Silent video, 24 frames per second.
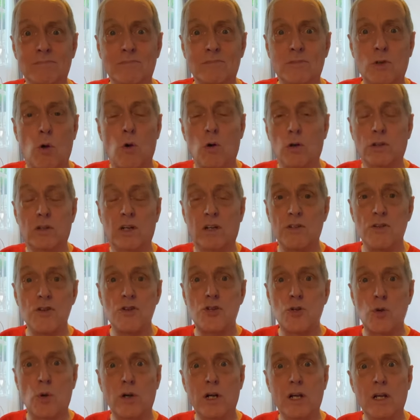called
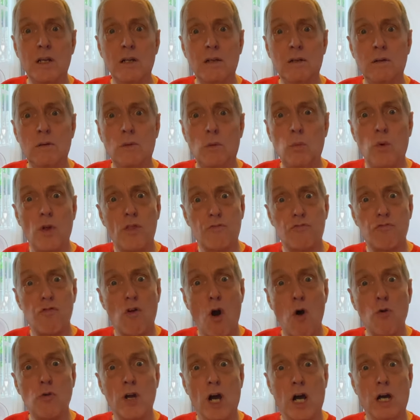Consorting with
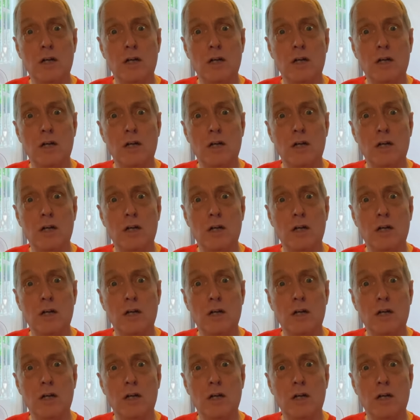Rona.